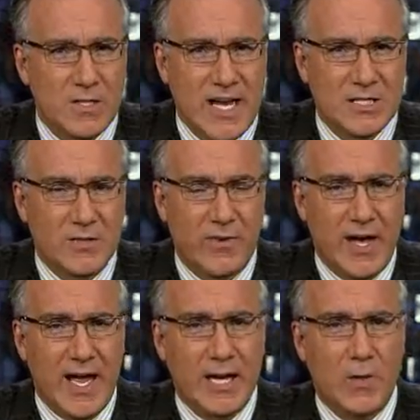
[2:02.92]

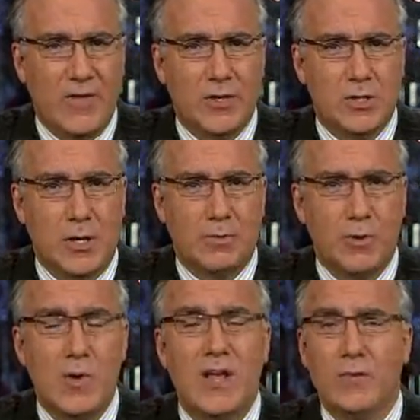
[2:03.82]
testify and you have to jump
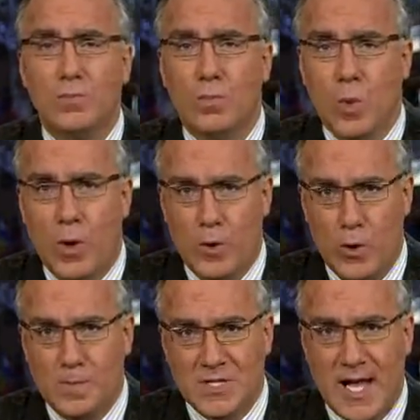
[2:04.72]
through even more
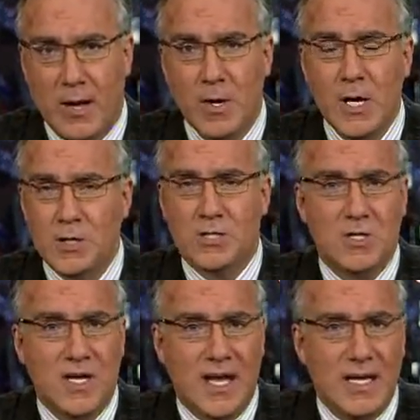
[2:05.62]
hoops now just
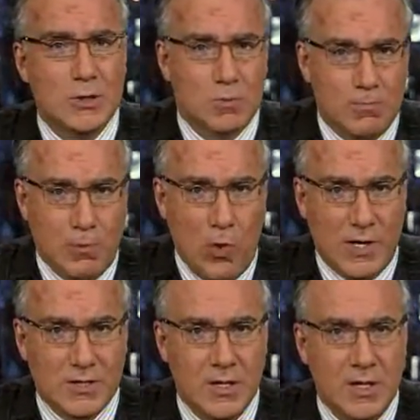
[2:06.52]
to get his
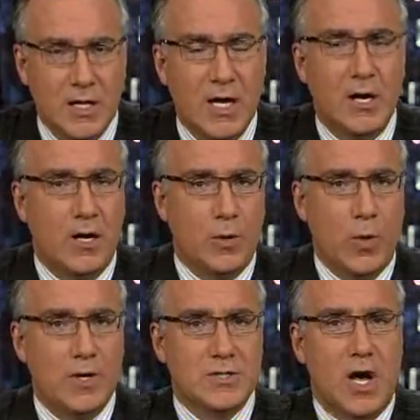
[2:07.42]
report. In other
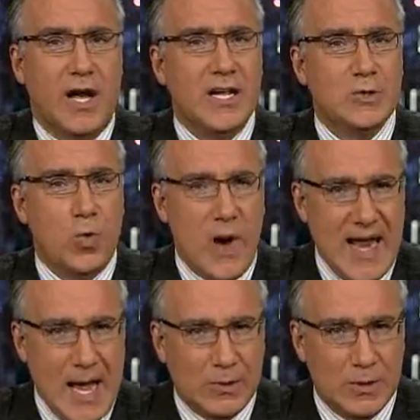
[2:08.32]
words, on his
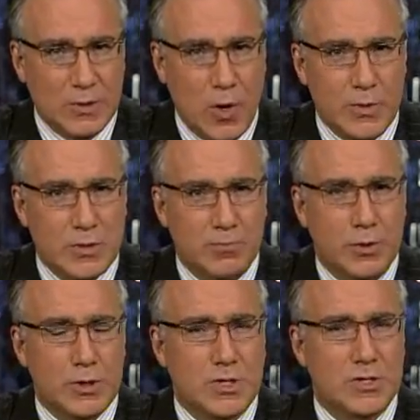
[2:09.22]
way out the door, Mr.
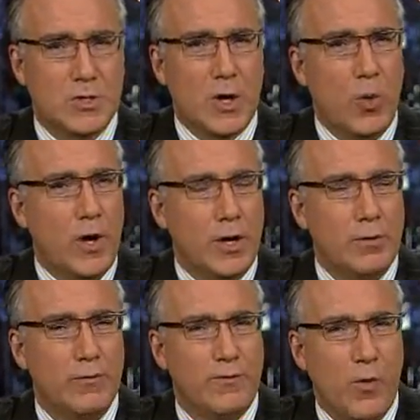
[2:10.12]
Bush just took a
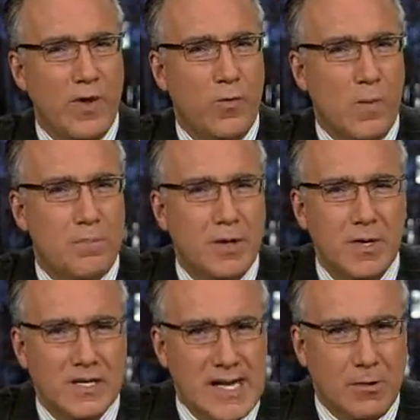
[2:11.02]
$144
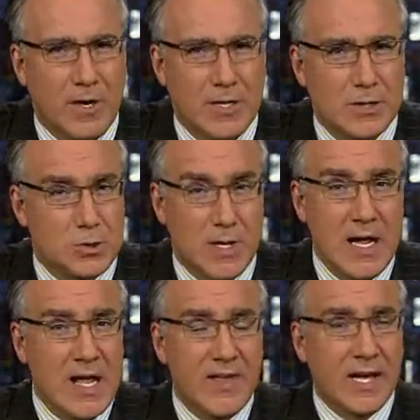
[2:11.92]
billion industry
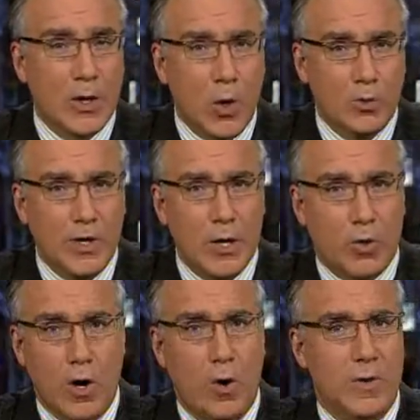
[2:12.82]
that can only
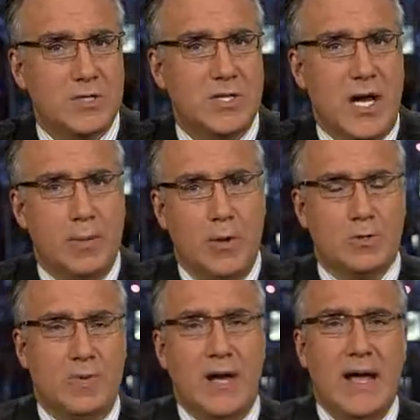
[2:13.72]
grow as time
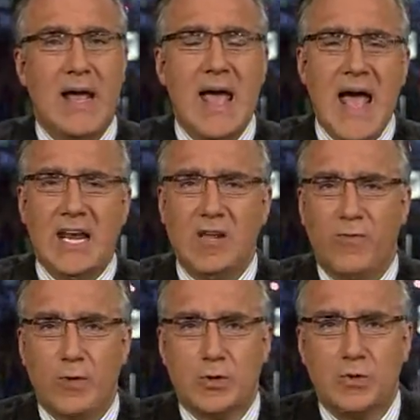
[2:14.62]
goes by, and he
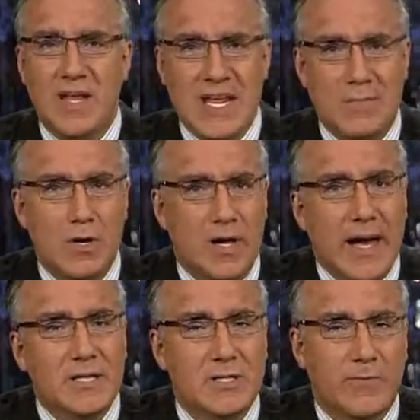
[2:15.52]
virtually
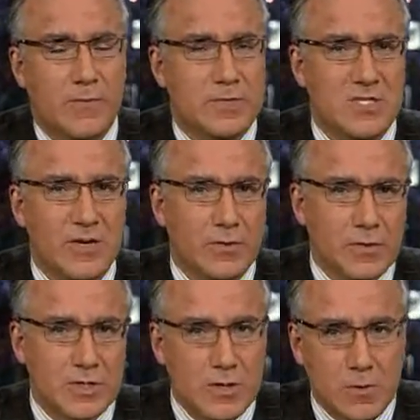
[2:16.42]
immunized it from civil
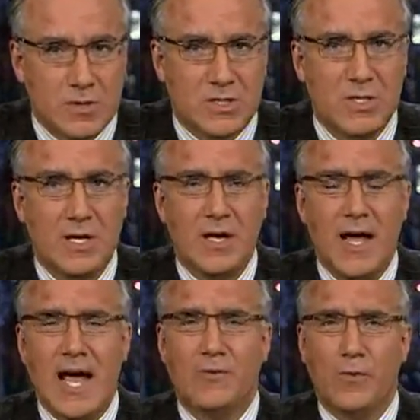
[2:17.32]
suits.
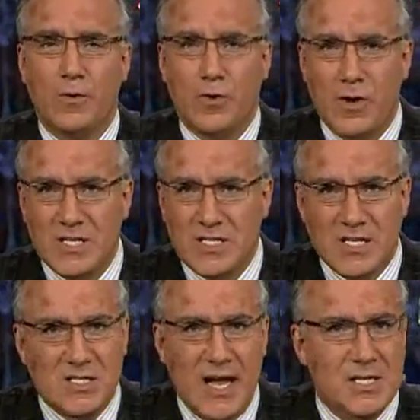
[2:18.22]
And for
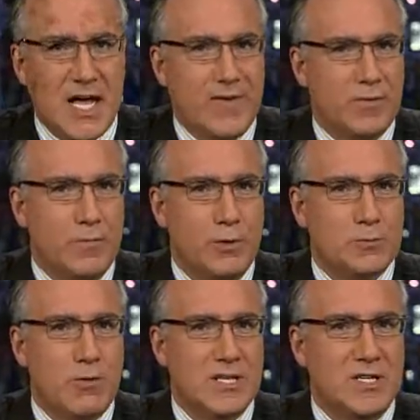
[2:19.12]
36 days after the
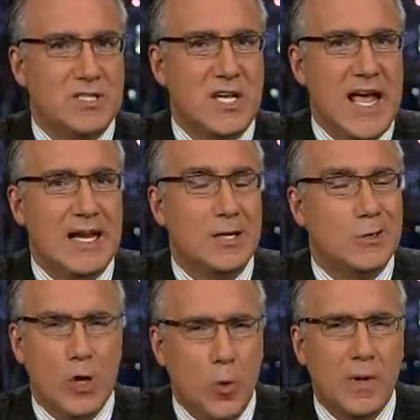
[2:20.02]
Bush presidency
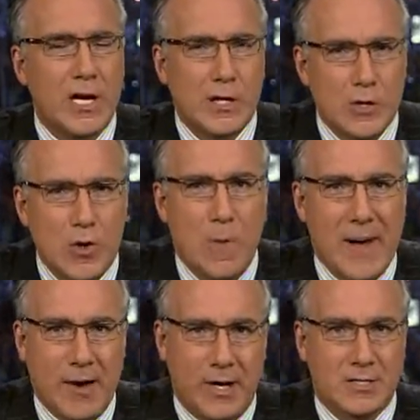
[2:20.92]
ended, nobody knew
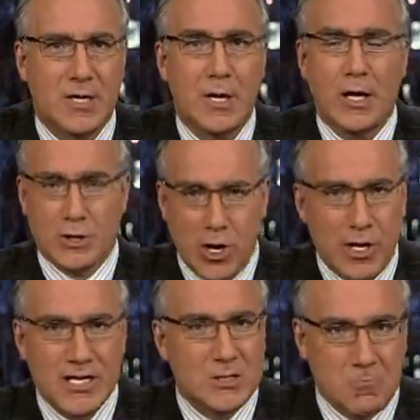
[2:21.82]
about it.
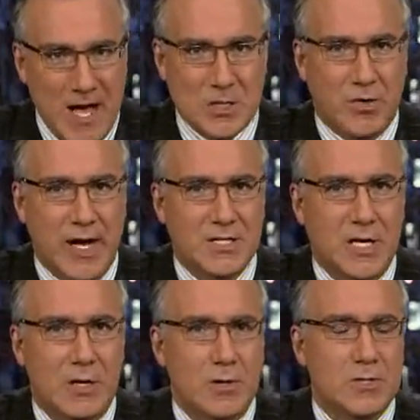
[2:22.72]
Attorneys
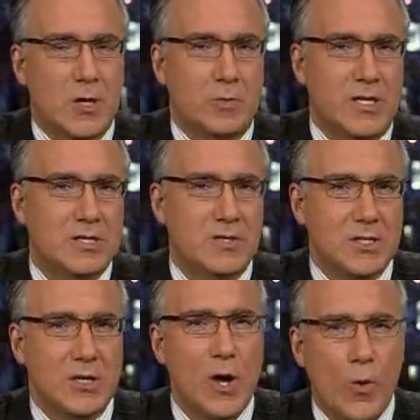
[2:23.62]
specializing in nursing home
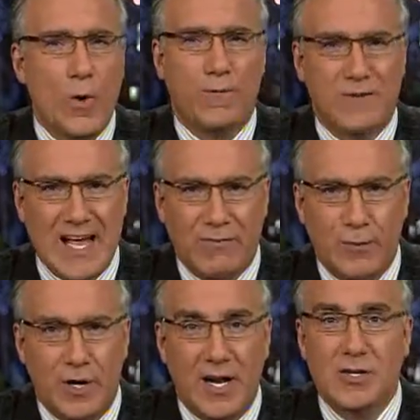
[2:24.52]
legislation were flat
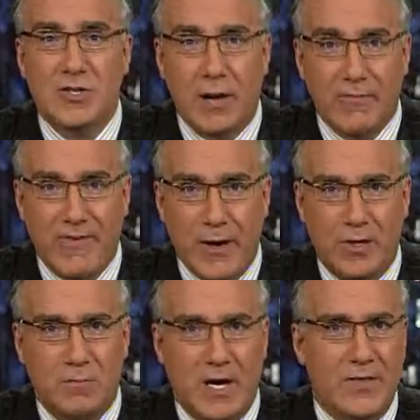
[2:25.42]
footed and
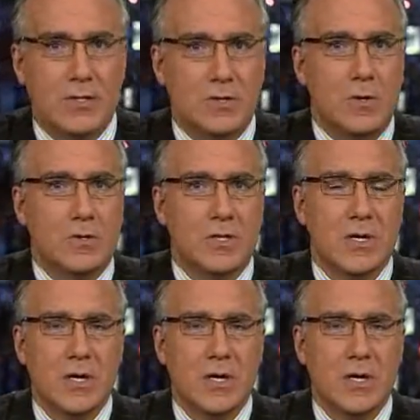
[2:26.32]
dumbfounded by this news.